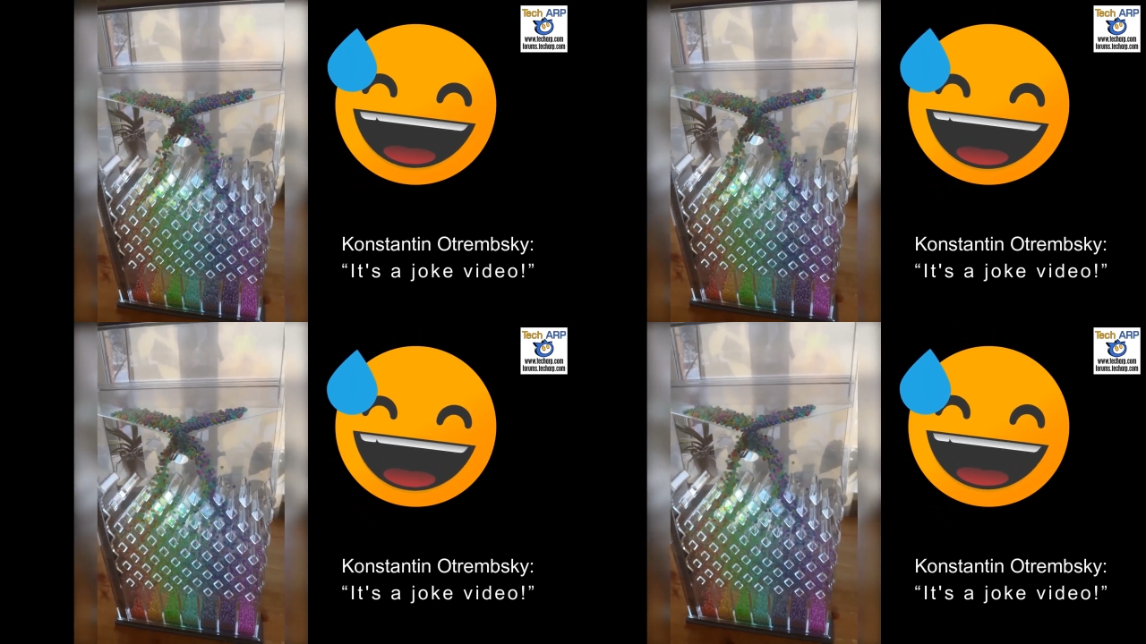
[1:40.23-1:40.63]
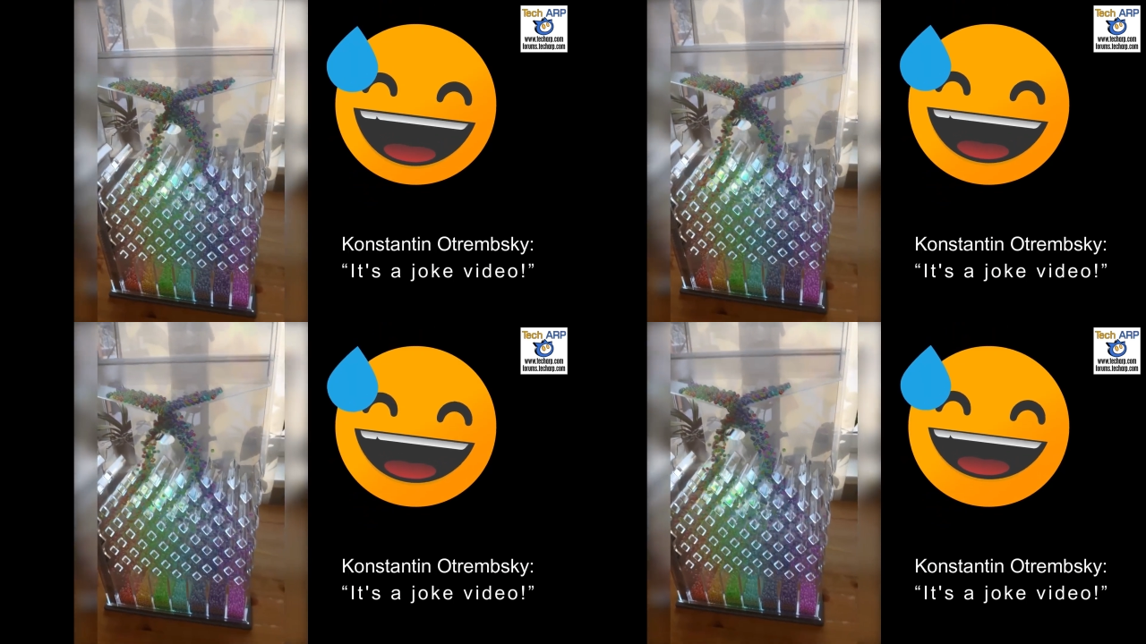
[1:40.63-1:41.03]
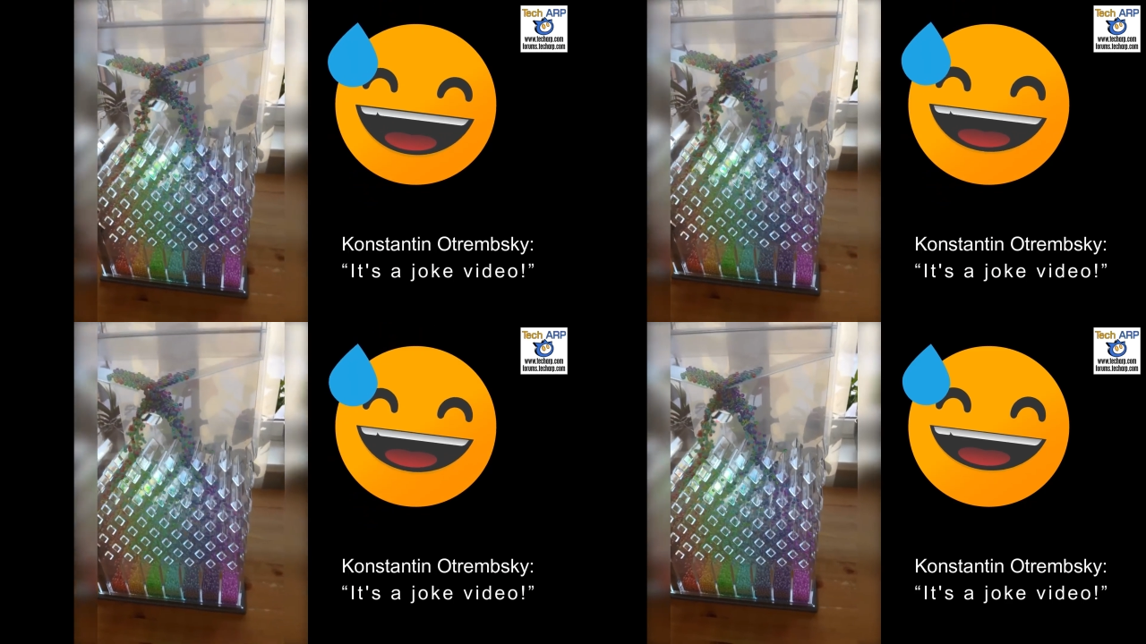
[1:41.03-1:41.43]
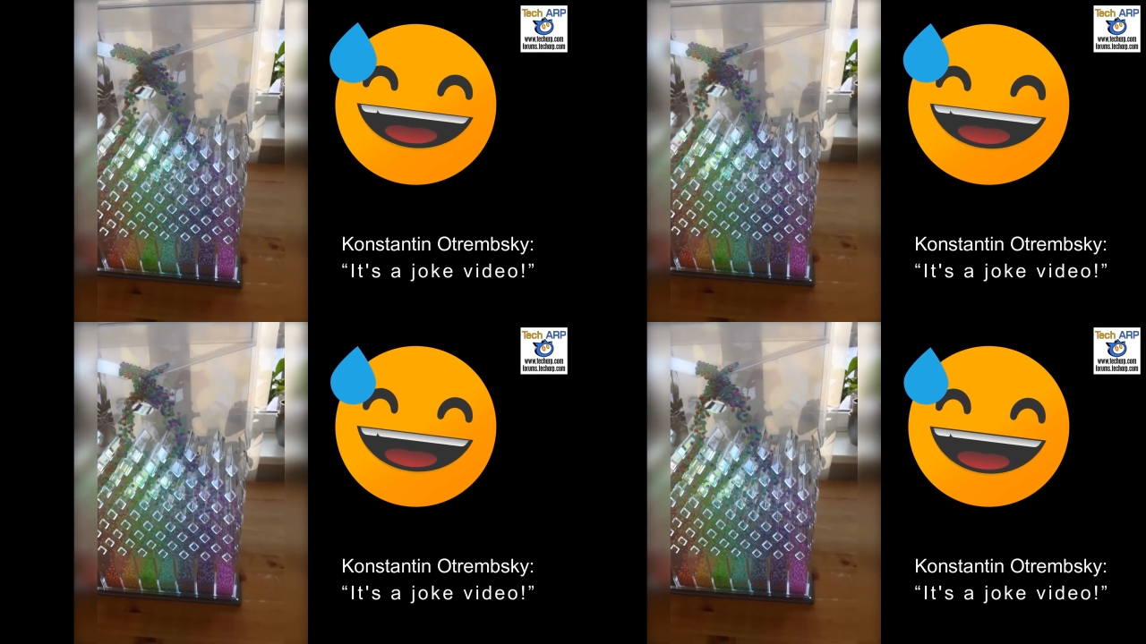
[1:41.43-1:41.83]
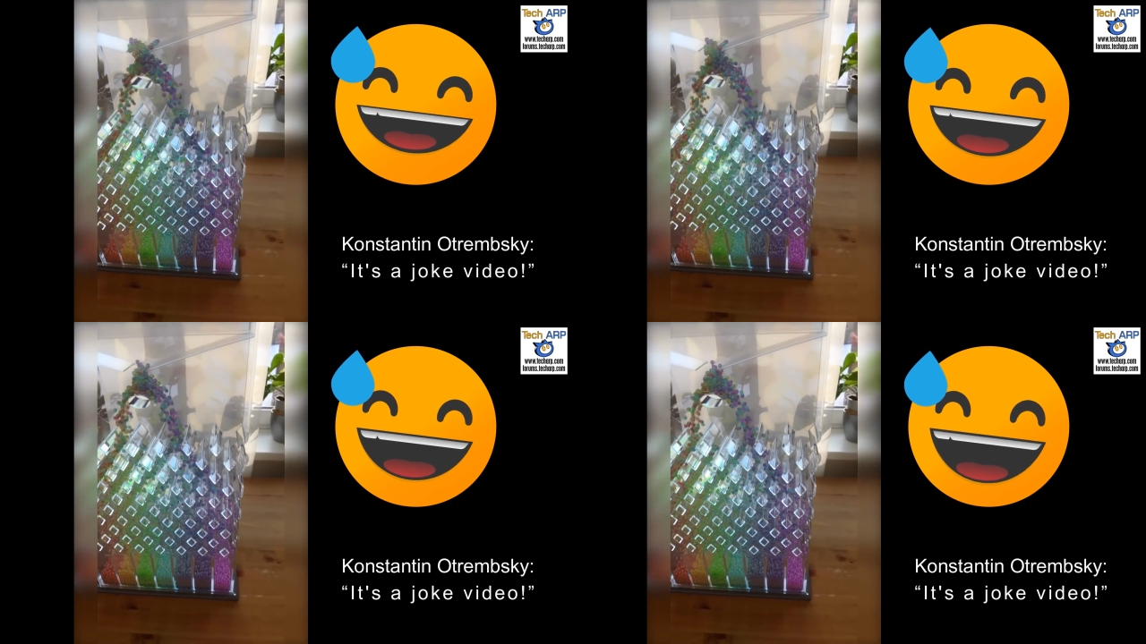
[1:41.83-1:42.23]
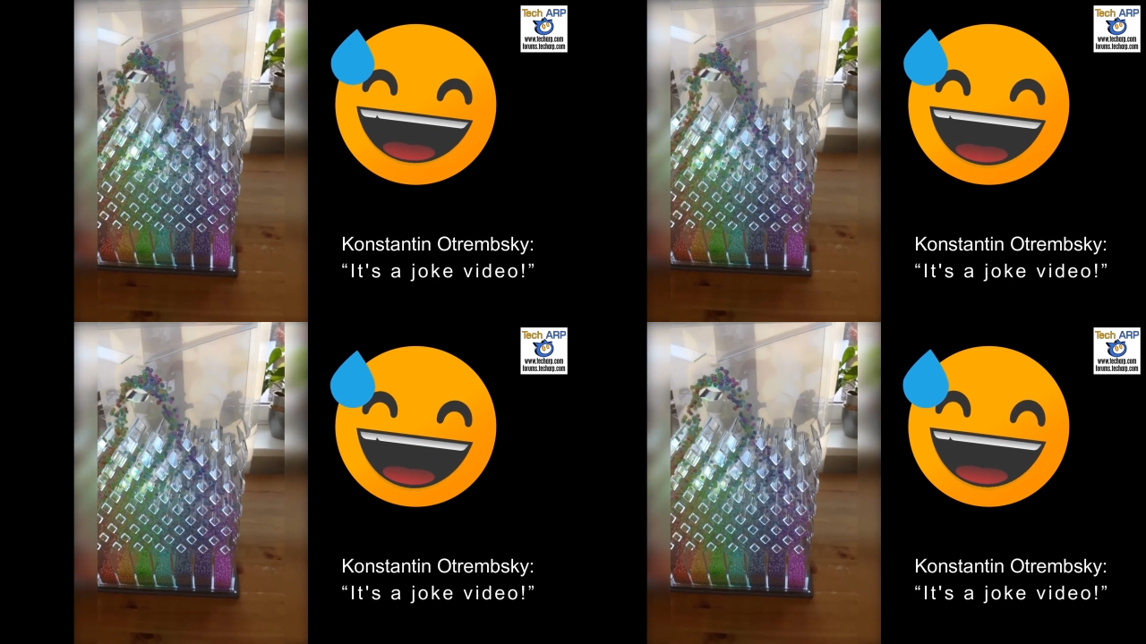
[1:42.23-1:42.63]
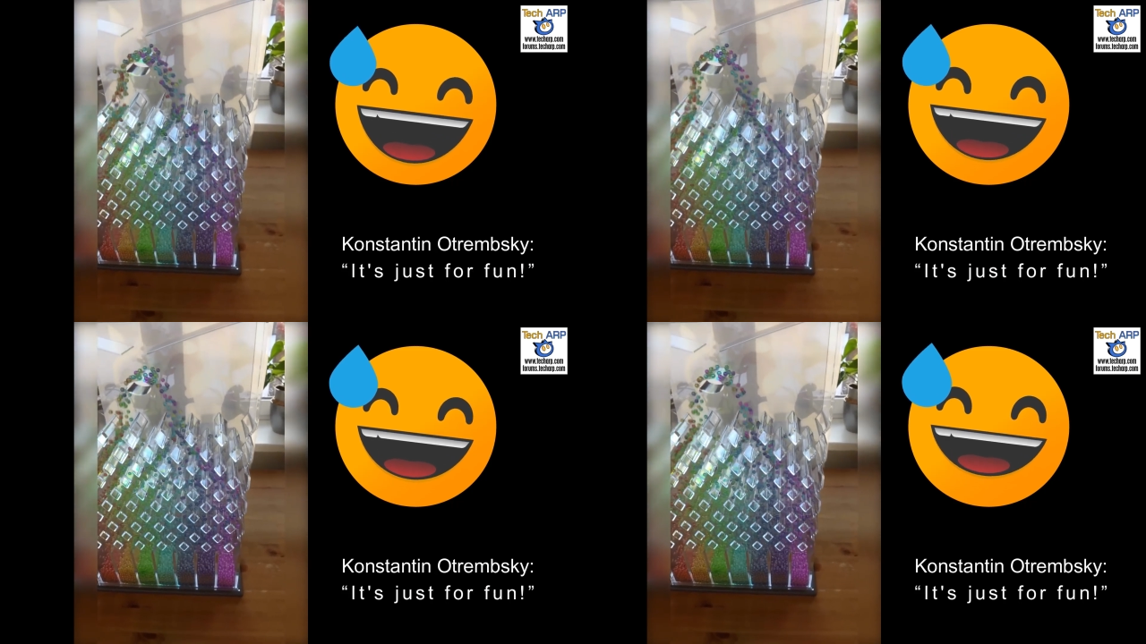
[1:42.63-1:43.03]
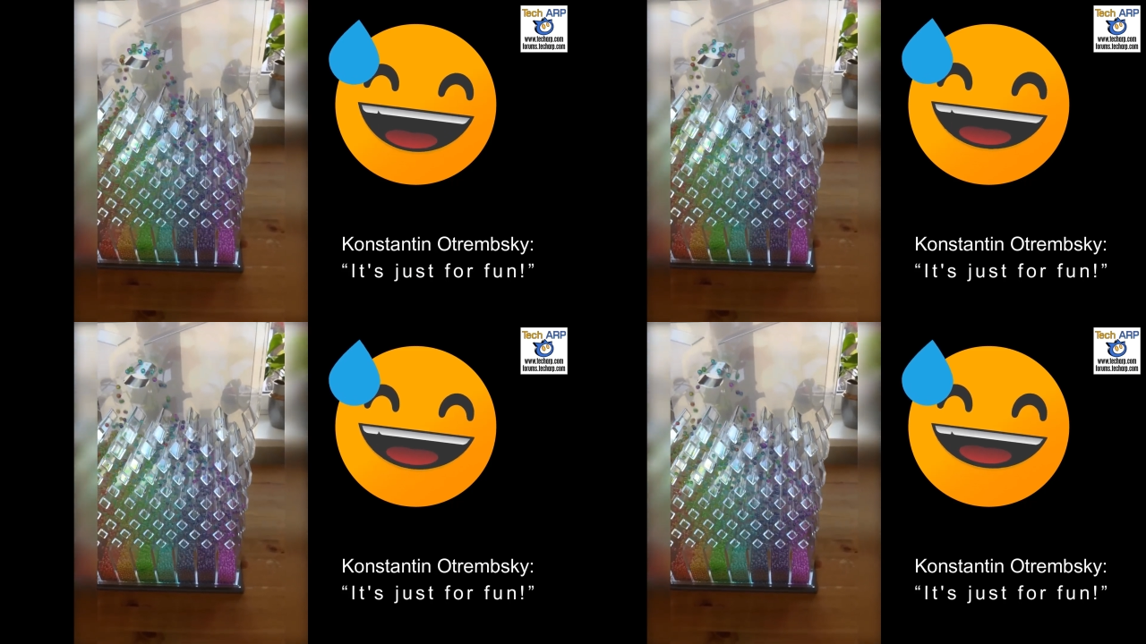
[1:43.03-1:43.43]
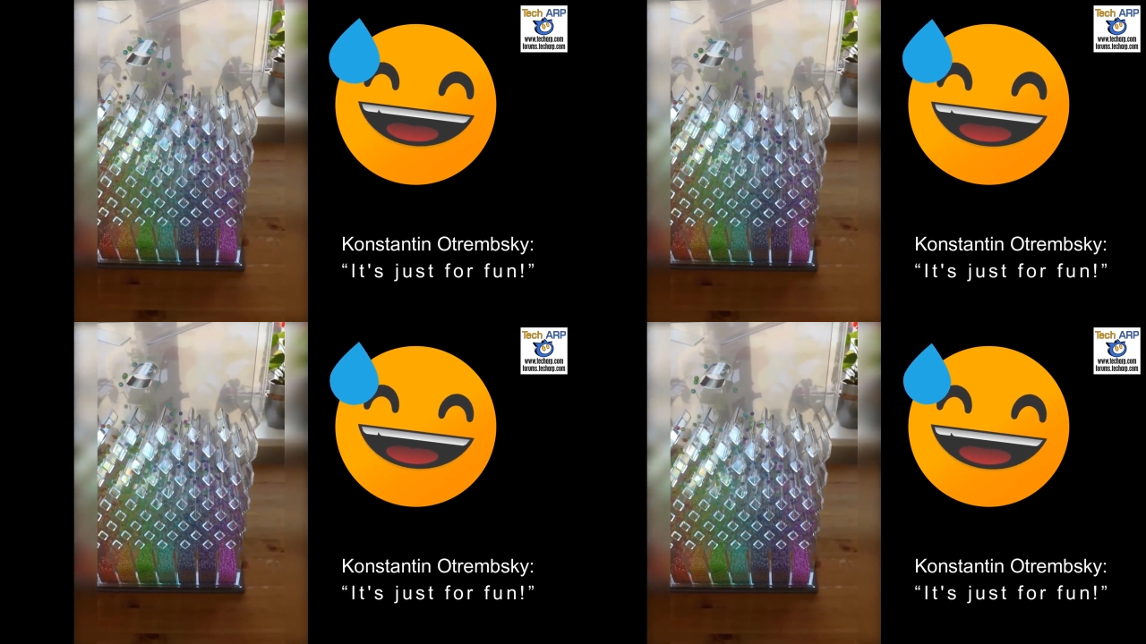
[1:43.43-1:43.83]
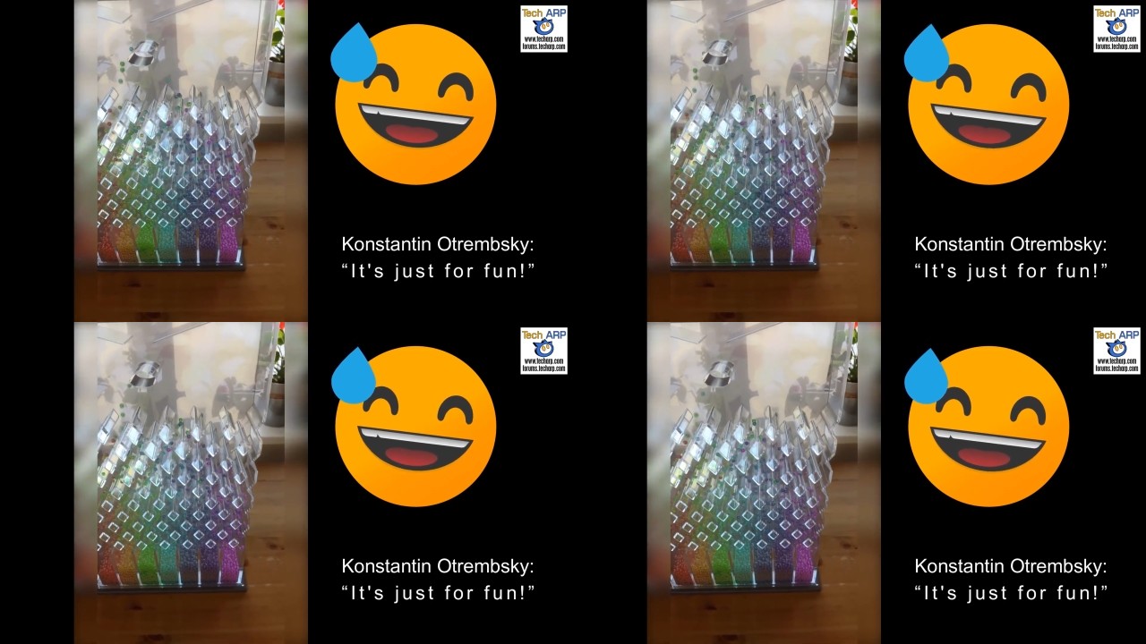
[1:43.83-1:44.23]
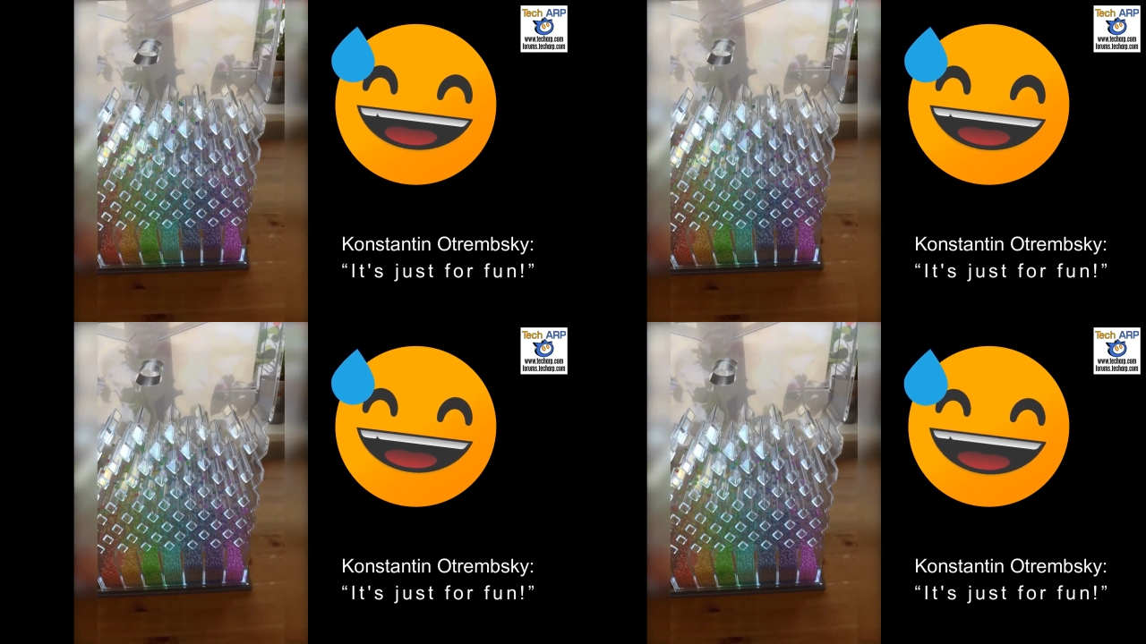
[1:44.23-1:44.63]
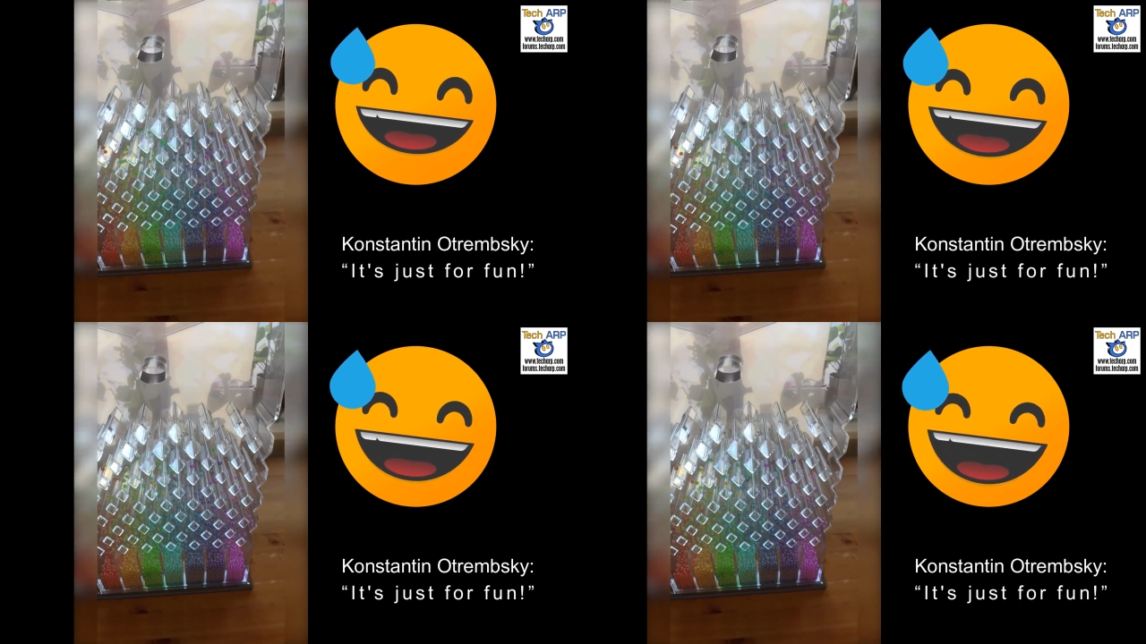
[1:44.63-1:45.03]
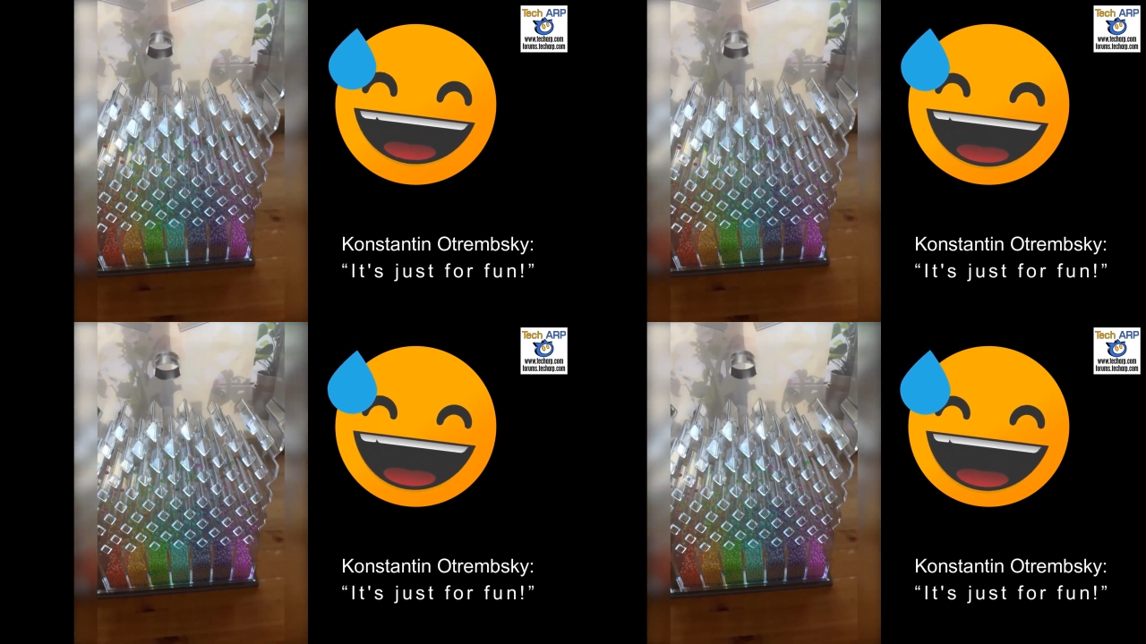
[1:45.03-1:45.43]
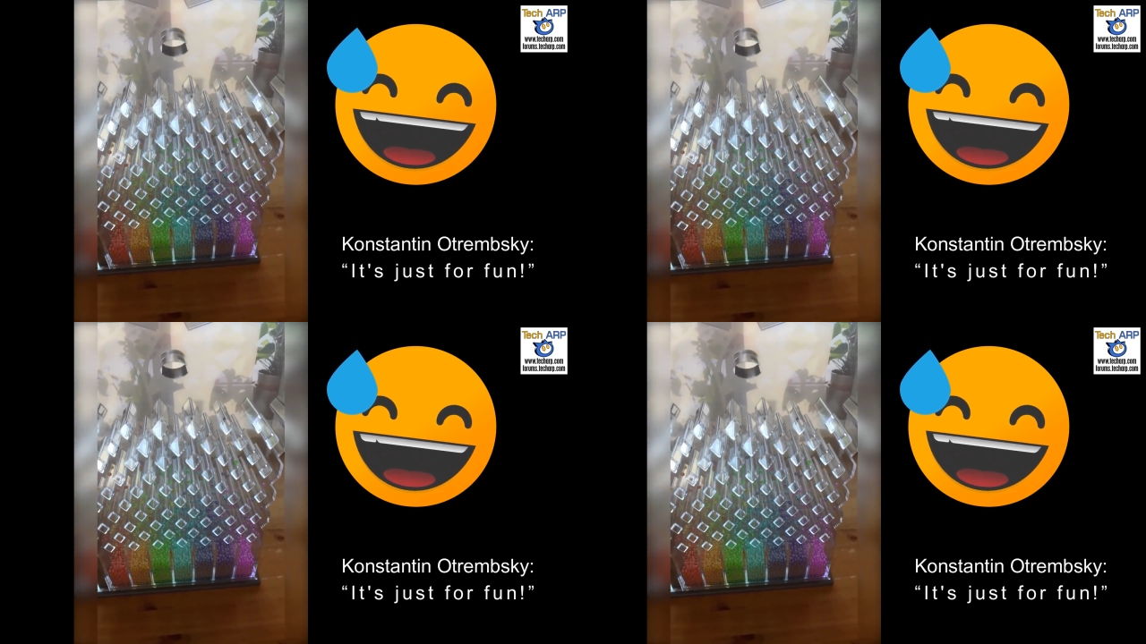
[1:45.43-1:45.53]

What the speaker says: [unreadable: no face in view]